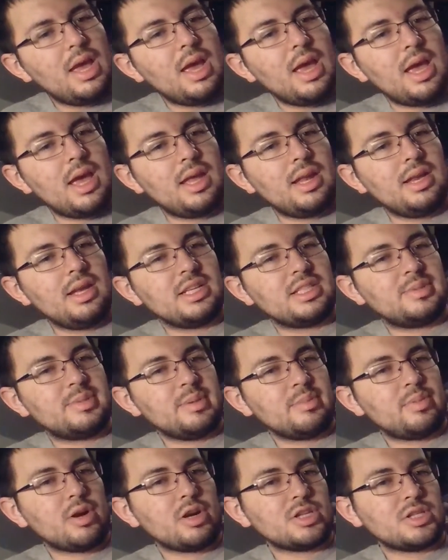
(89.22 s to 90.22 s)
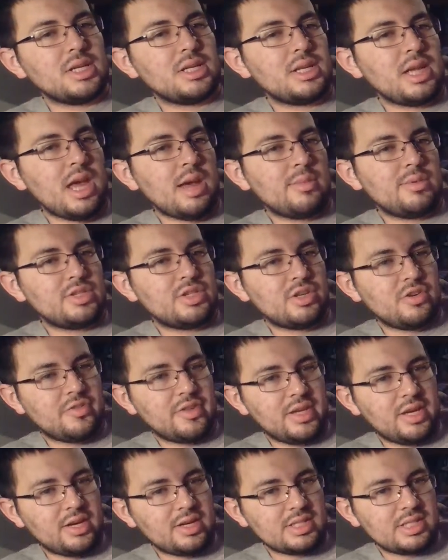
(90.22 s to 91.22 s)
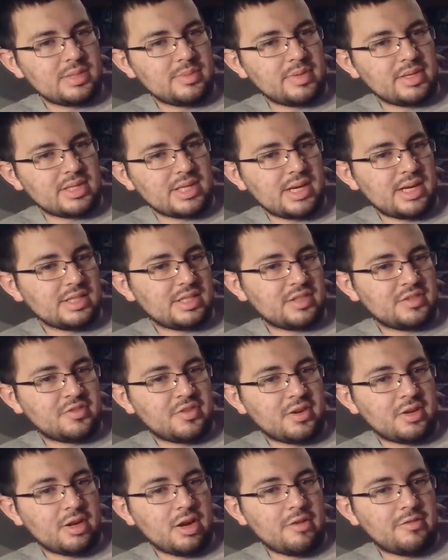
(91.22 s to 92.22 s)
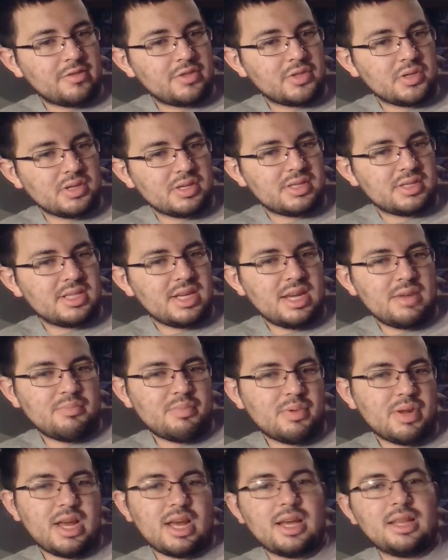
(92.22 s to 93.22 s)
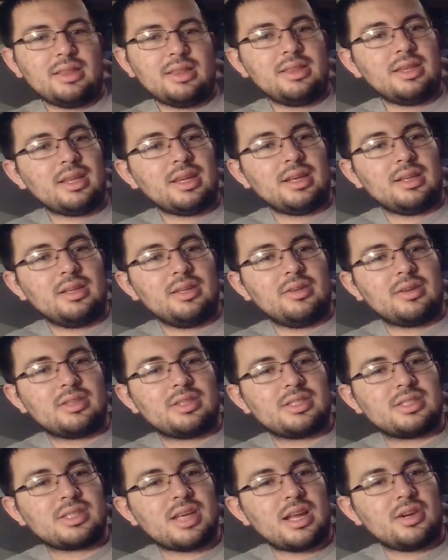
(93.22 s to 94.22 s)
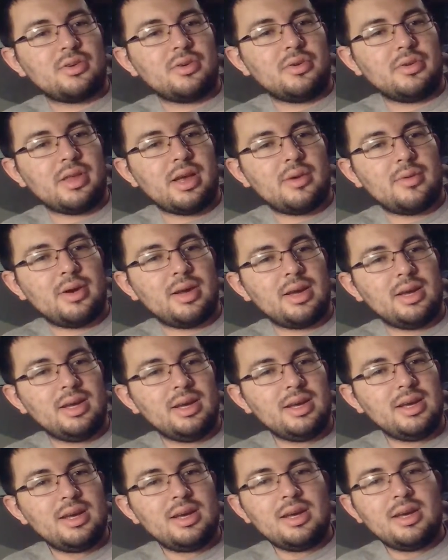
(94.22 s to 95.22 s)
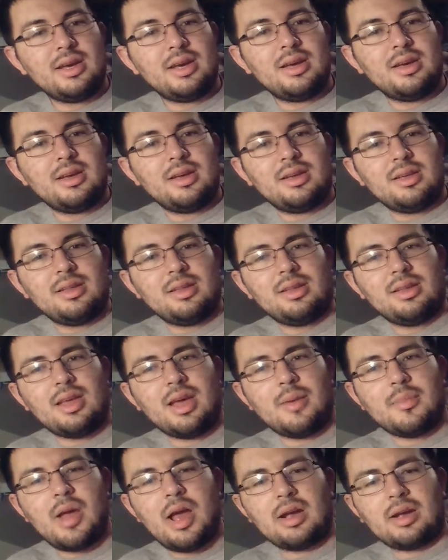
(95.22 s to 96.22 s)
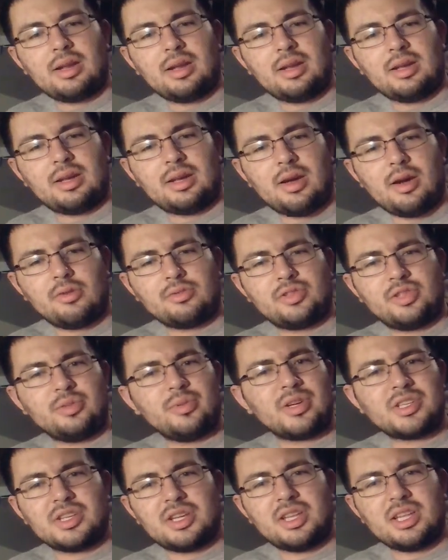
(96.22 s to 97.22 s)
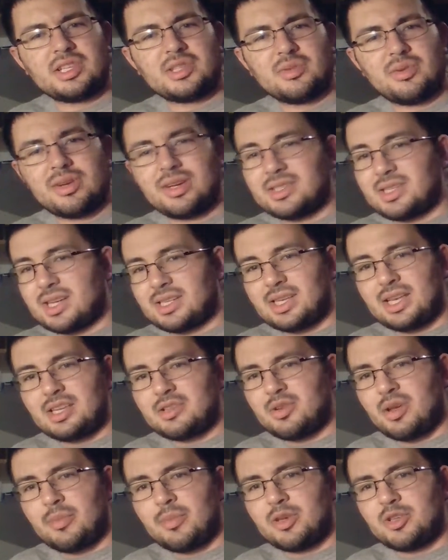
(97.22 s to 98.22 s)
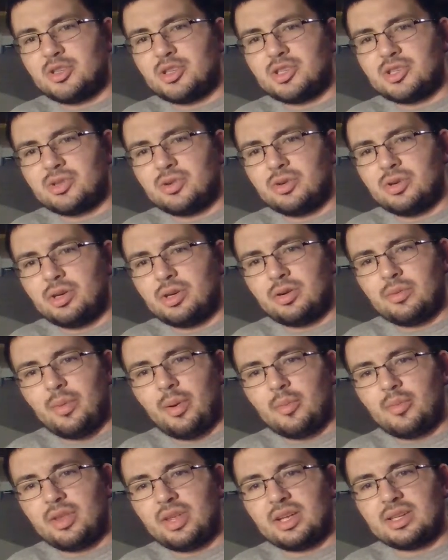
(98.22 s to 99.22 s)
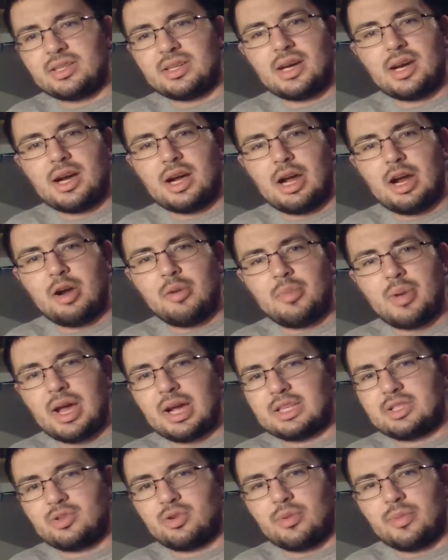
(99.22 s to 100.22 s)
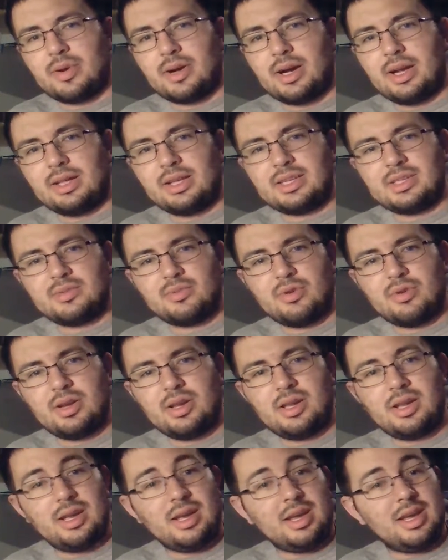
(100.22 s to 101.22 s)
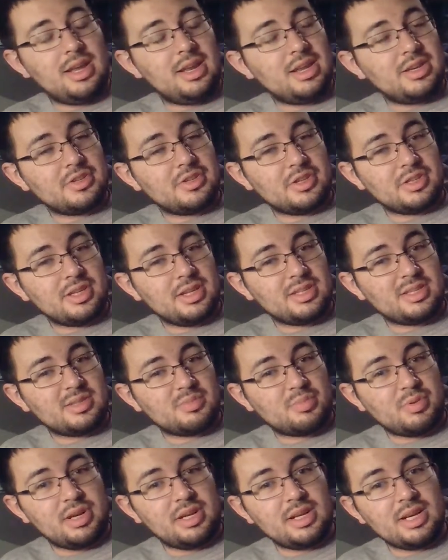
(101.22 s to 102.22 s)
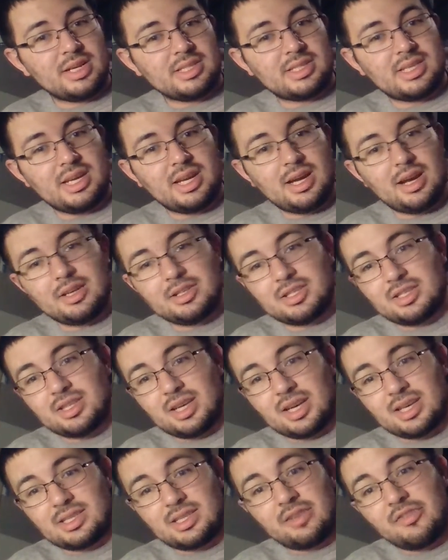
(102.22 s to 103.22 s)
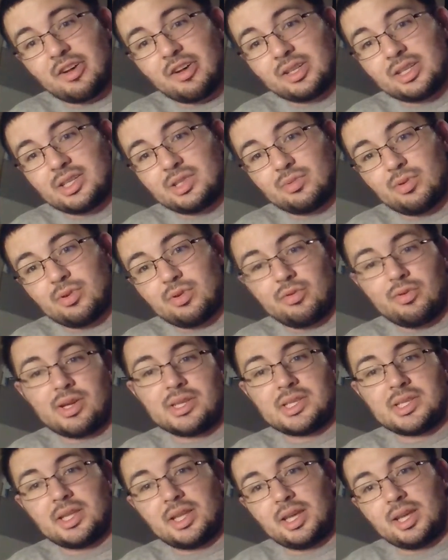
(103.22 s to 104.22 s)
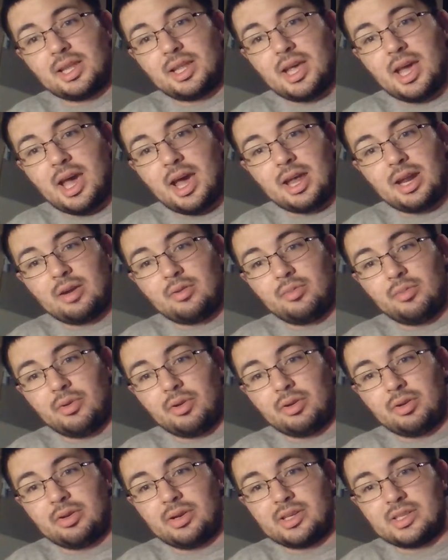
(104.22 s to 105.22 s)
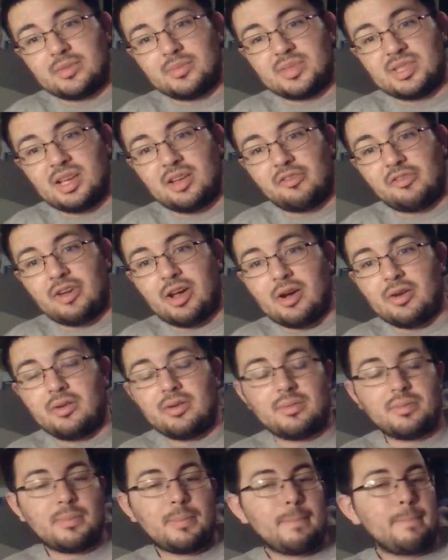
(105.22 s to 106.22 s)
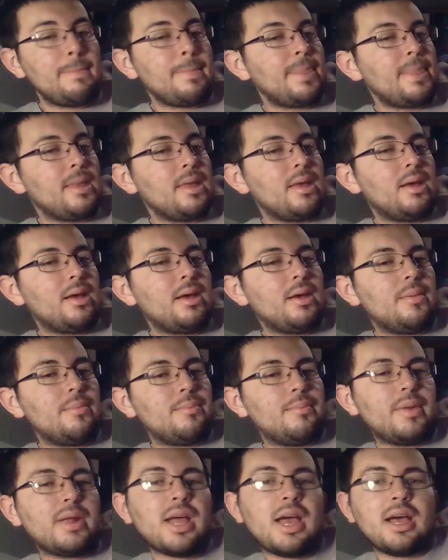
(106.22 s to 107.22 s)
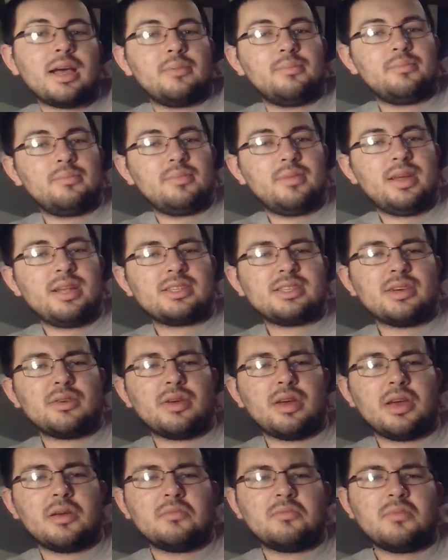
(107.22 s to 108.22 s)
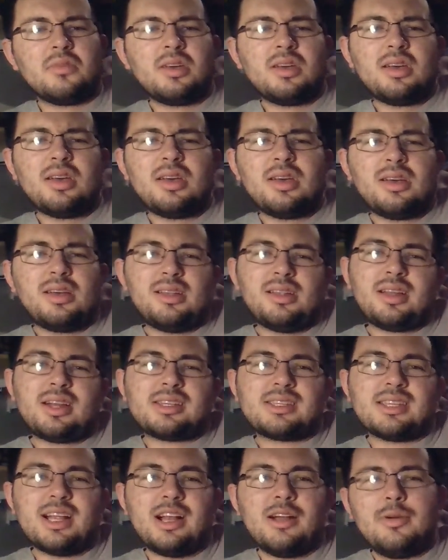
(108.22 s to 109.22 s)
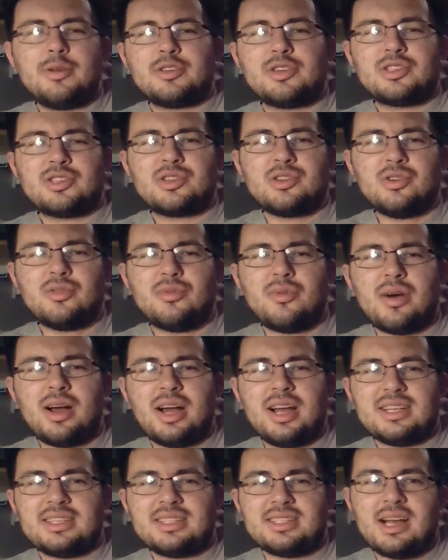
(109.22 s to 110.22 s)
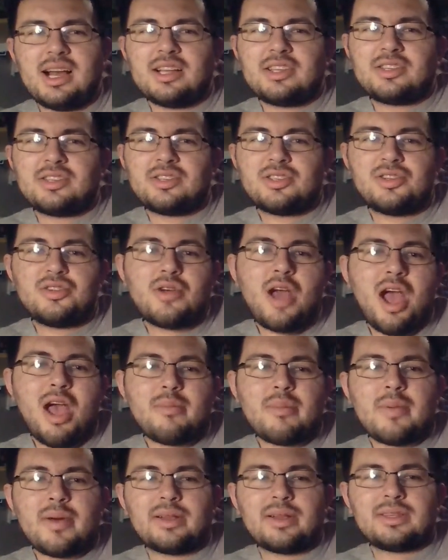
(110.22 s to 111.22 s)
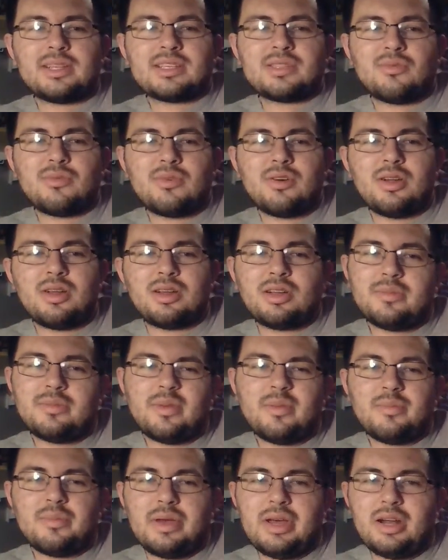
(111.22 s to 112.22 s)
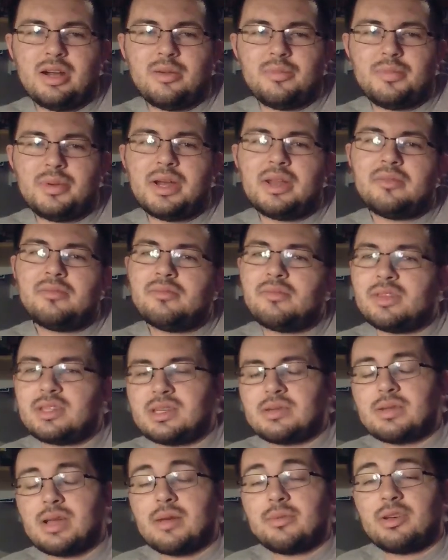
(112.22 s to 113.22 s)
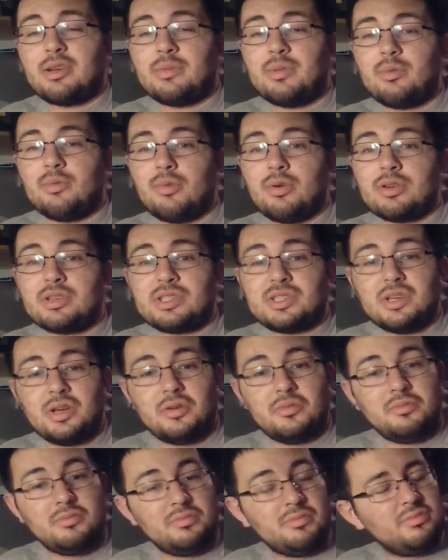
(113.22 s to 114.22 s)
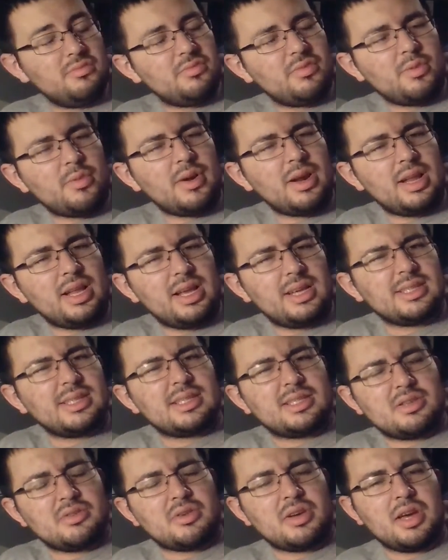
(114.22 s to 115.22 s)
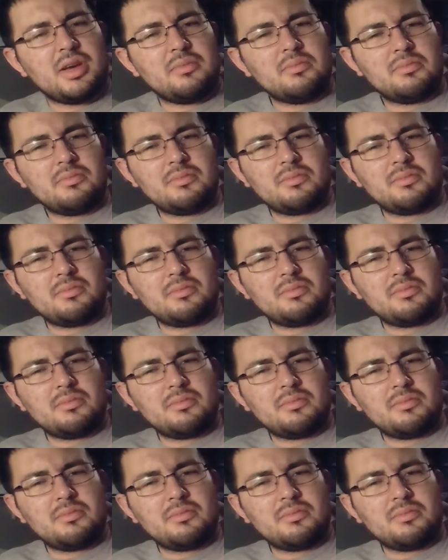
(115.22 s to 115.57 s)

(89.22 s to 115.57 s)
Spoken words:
And it's been partially damaged over the years. Some of the tiles has fallen off, as you can see, but yeah, I think it looks kind of cool that way. Yeah, I'm not going to go too much into this one, because like I said, this is elementary school. I don't remember the entire backstory behind this one, and as you can tell, it's pretty dusty. I just, like I said, found this one recently in the attic when we were clearing some stuff out. But yeah, it's okay. Like I said, elementary school-wise, not too happy about this one. It could have been better, but at the same time, it could have been worse, so for what it is, it's okay.